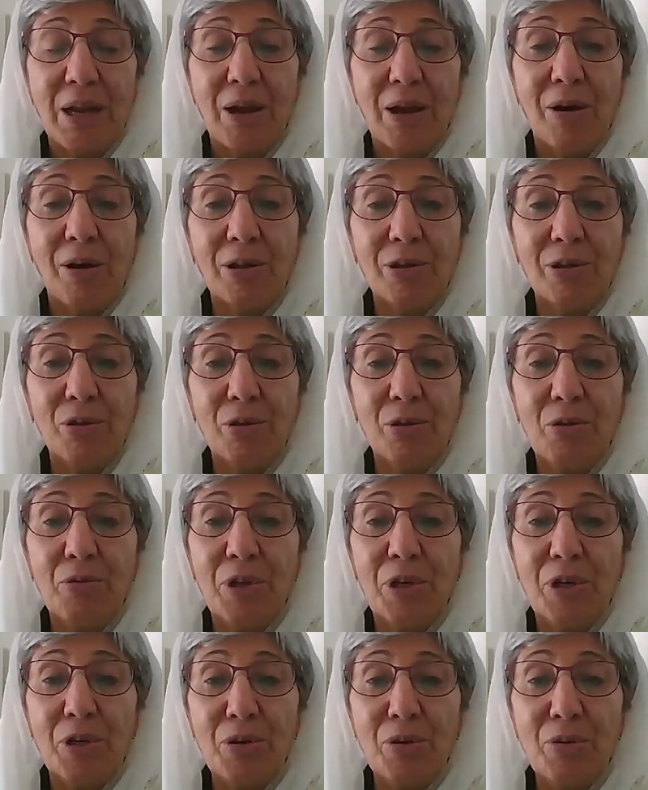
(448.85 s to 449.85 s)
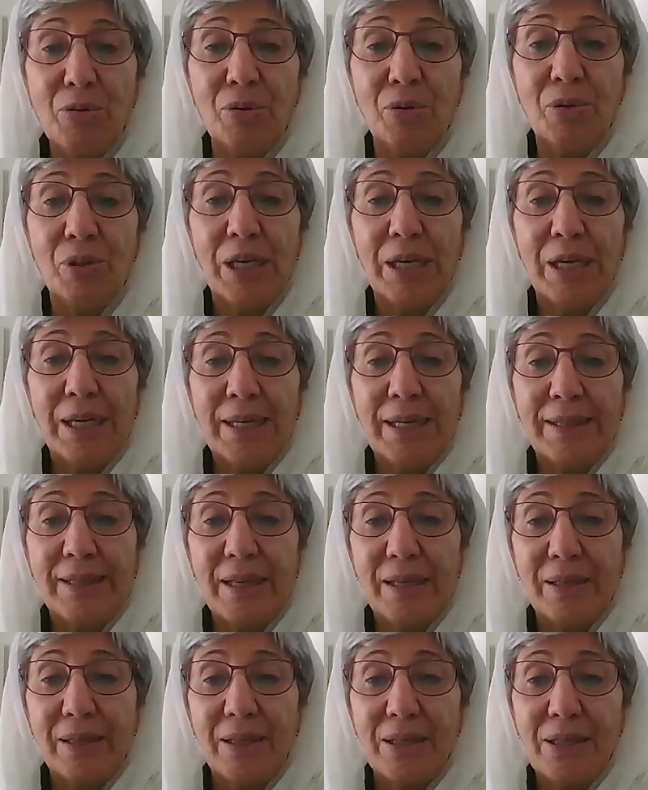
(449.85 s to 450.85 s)
although we knew
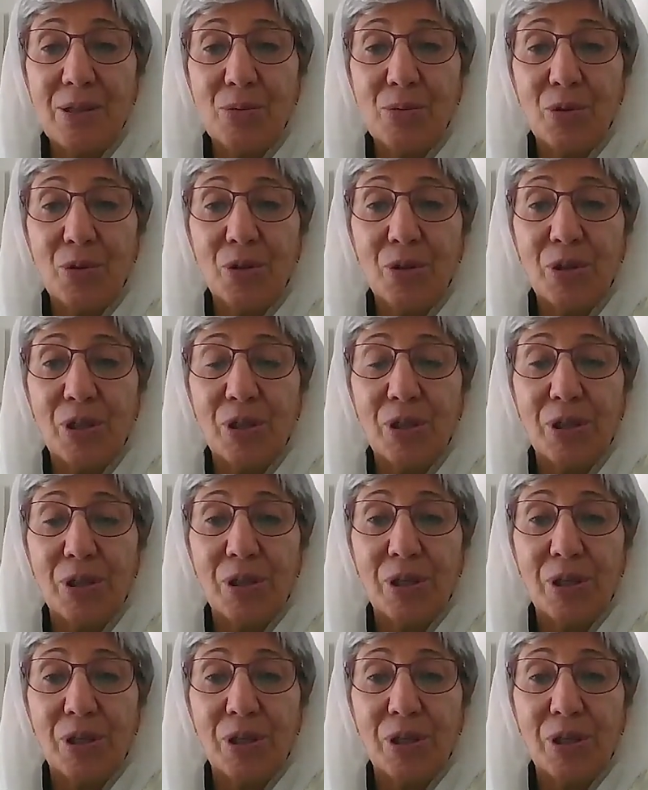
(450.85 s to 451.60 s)
that this work